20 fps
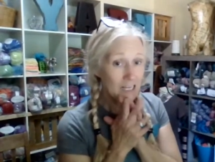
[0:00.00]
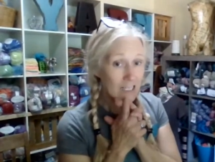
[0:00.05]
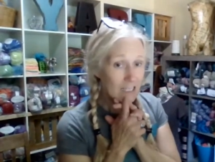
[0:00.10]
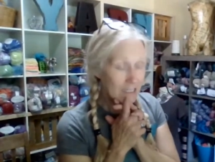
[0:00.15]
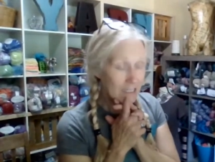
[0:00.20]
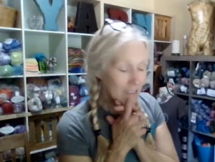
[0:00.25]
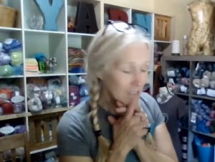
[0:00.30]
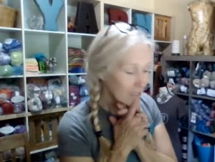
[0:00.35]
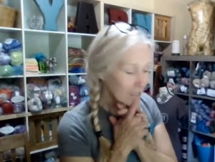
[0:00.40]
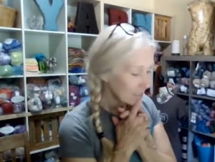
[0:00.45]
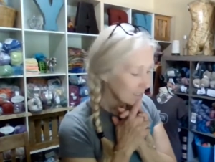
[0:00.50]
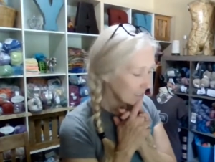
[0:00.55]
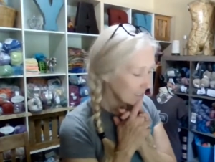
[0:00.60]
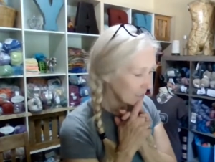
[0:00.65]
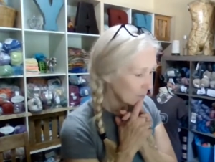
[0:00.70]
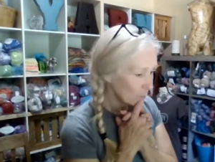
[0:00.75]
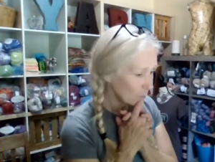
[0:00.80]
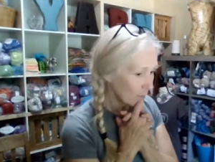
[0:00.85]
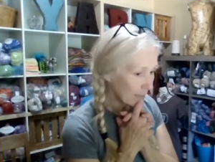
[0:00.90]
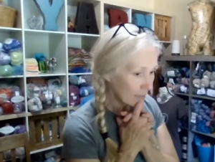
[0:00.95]
Let's
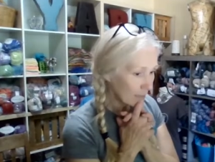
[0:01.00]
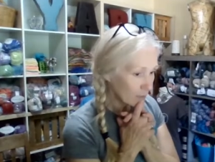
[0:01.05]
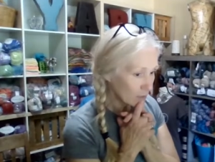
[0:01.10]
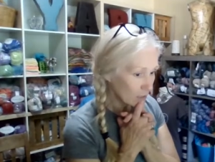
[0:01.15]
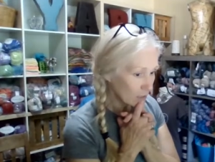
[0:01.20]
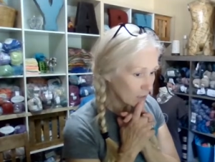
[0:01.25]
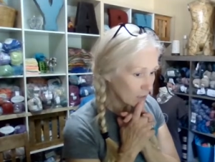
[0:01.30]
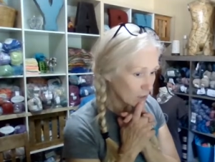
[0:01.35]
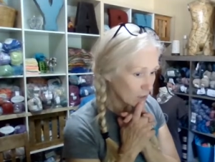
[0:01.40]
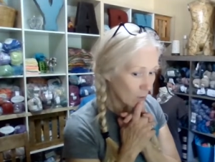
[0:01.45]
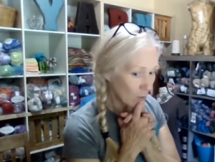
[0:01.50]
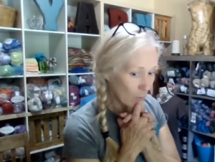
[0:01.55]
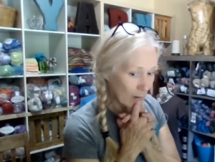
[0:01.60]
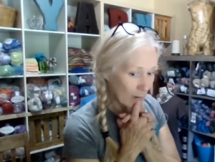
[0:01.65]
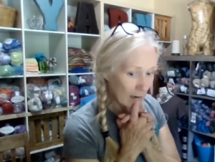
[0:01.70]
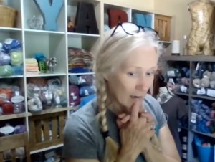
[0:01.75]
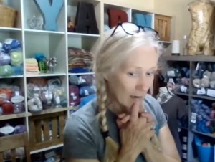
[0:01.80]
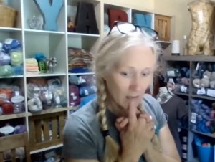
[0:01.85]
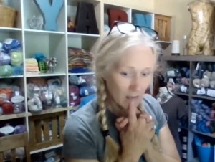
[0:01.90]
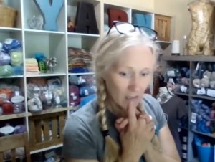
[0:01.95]
see what else is going
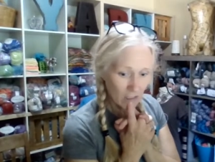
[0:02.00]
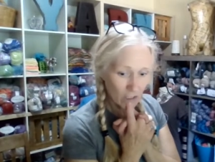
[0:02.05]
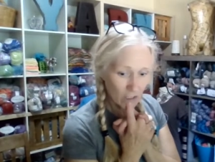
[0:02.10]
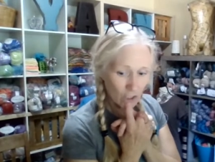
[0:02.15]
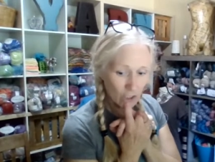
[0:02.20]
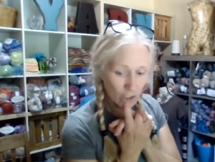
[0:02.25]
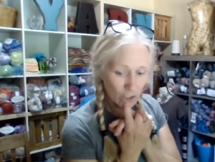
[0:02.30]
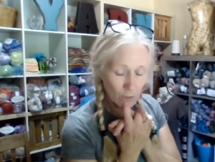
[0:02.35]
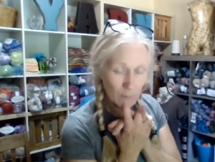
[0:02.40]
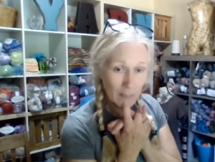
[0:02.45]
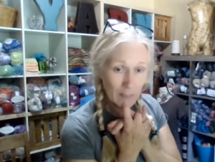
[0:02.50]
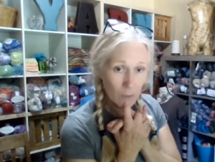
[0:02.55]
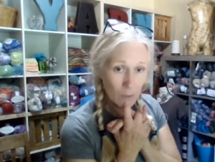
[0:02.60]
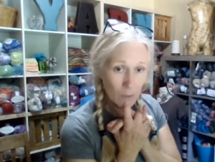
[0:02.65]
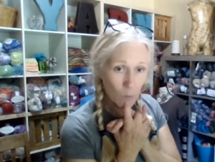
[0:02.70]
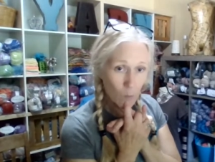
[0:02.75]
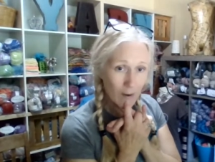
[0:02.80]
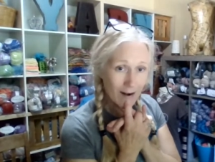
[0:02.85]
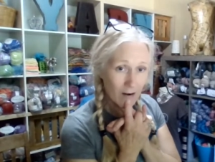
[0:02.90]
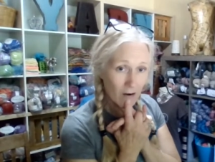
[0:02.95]
on that you should be
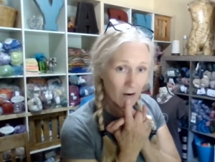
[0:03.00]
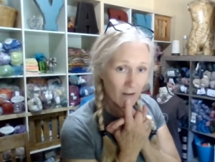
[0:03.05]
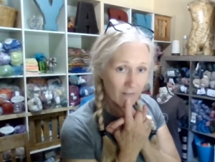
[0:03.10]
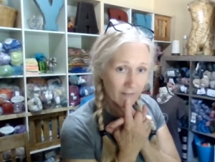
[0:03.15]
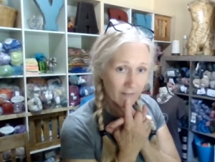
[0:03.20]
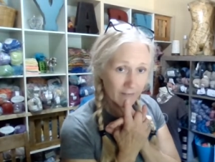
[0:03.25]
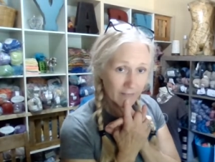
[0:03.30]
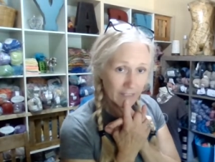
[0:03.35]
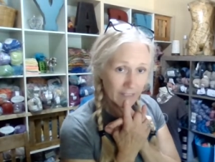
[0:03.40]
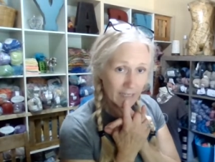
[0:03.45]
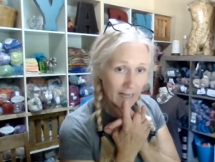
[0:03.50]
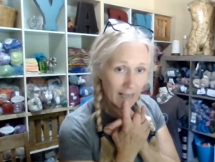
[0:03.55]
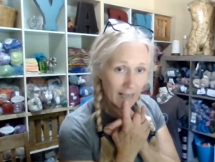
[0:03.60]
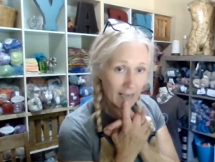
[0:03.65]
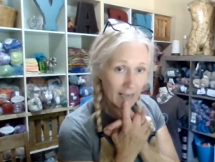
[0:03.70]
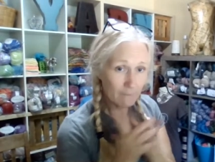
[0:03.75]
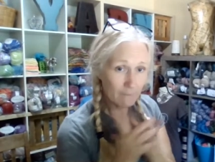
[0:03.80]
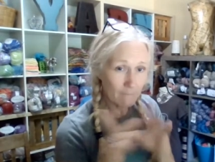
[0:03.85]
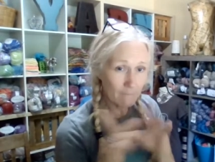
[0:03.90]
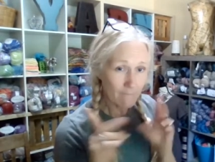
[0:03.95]
aware of
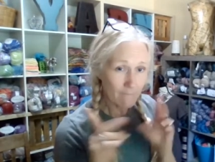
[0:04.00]
today.